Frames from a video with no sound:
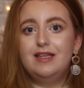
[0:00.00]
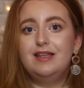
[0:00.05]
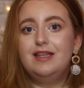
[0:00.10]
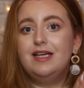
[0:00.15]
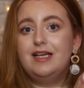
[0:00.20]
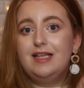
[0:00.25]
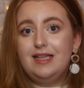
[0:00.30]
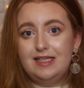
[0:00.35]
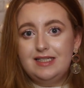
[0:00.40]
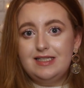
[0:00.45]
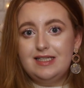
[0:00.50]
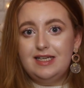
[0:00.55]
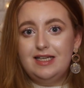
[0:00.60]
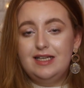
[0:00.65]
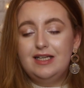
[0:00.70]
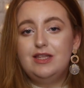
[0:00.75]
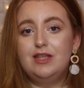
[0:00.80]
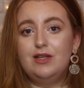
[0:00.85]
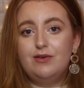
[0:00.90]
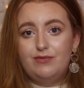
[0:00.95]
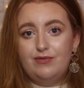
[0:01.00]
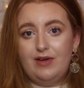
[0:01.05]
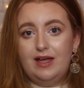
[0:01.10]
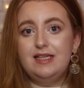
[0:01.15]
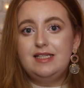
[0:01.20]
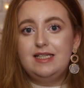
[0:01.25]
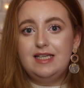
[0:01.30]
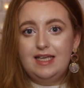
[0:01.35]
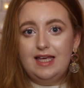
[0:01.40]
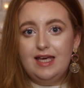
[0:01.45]
the glitter the
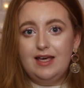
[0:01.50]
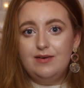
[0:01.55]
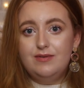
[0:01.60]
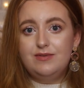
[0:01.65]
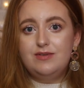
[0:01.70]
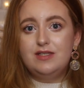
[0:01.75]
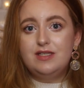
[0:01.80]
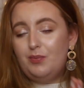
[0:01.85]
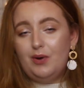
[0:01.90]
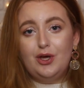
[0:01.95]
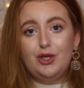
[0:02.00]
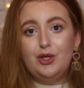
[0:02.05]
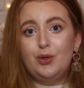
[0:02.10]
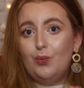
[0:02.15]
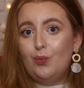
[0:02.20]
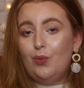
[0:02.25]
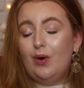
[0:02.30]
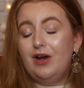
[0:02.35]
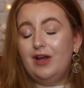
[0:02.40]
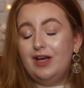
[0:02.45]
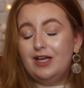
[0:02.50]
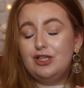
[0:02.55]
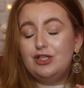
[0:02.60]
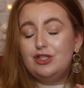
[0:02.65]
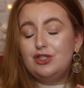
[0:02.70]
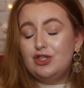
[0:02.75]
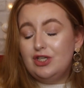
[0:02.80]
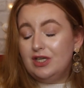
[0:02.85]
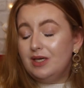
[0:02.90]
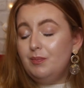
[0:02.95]
Fenty gives, but you want it
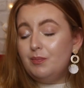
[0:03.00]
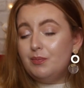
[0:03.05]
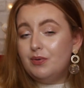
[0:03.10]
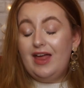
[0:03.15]
cheap,